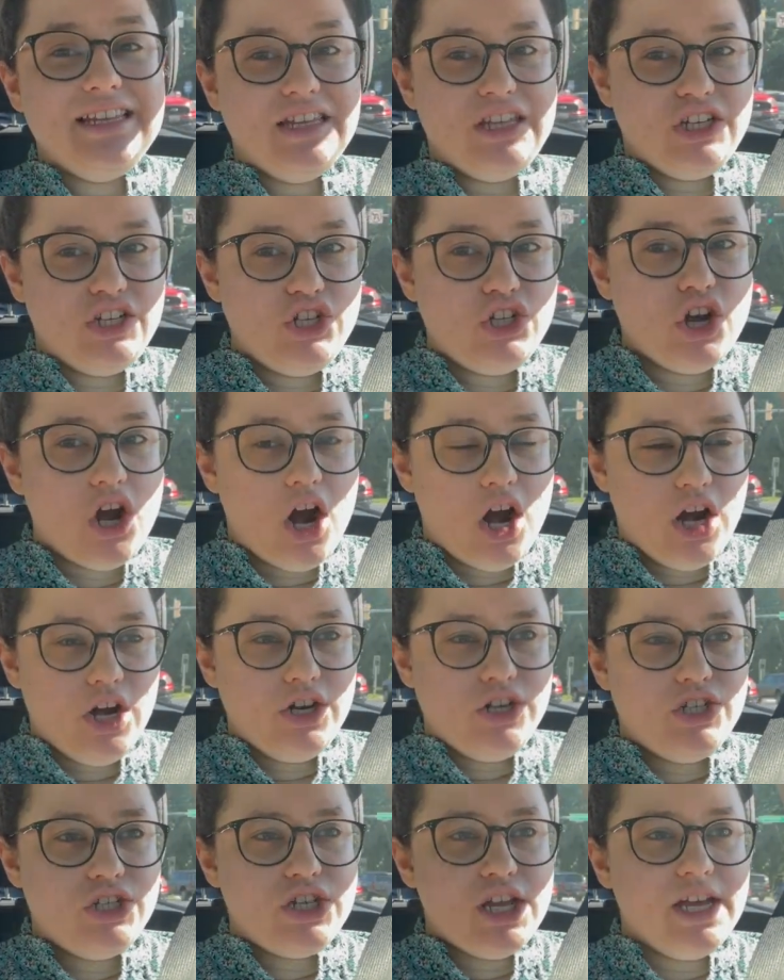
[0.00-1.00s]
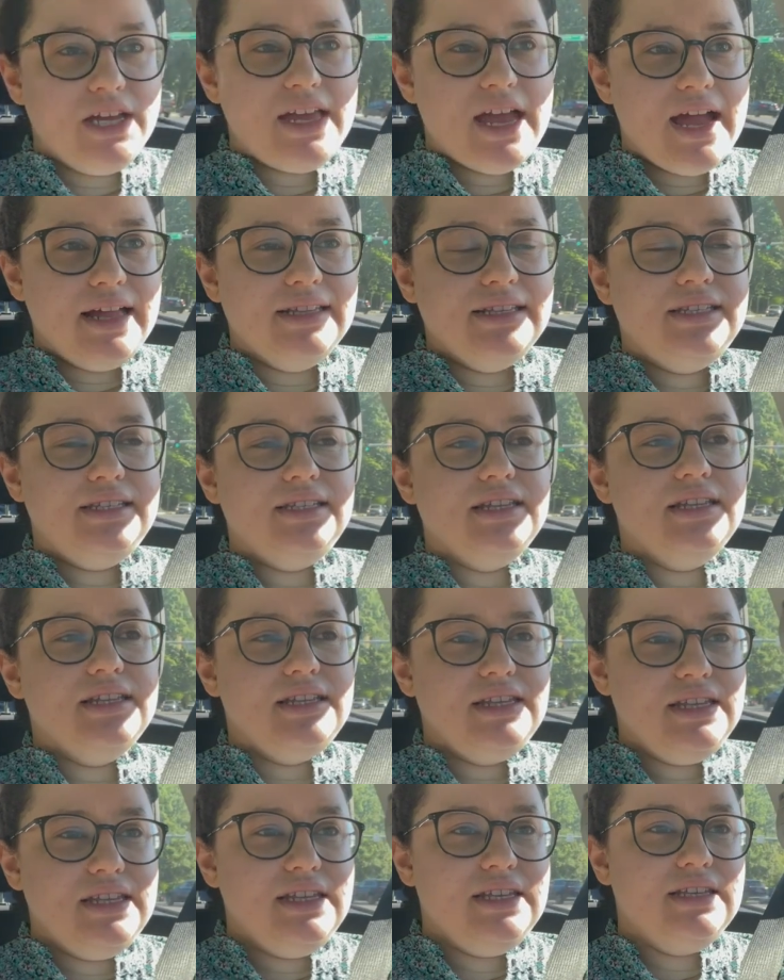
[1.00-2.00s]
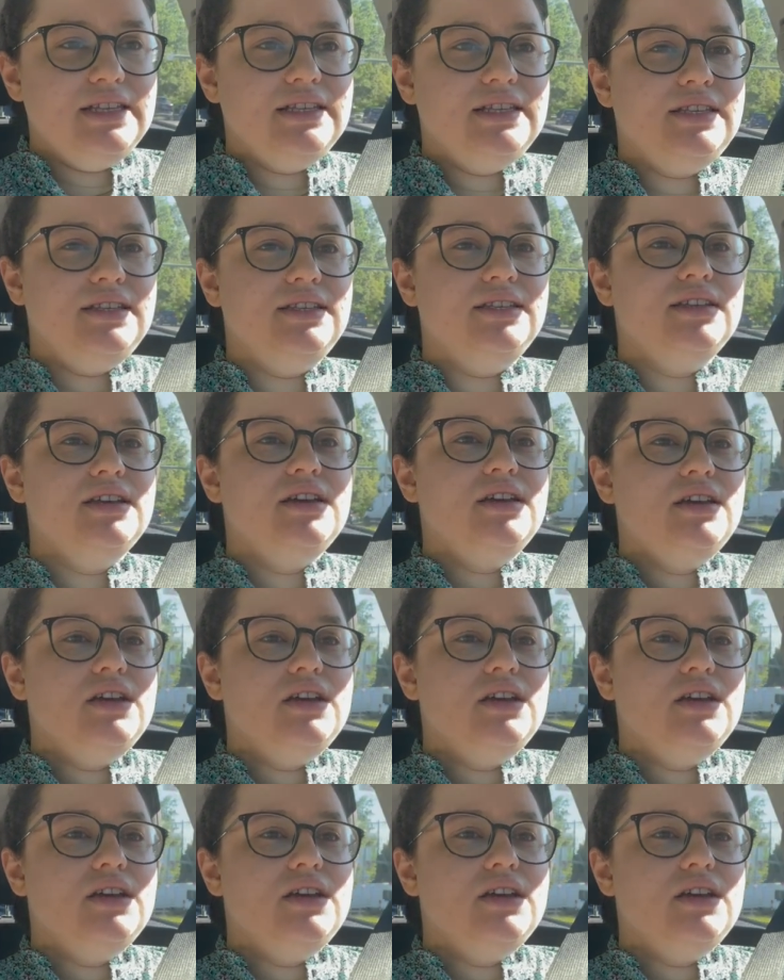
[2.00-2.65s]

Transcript: the charge against these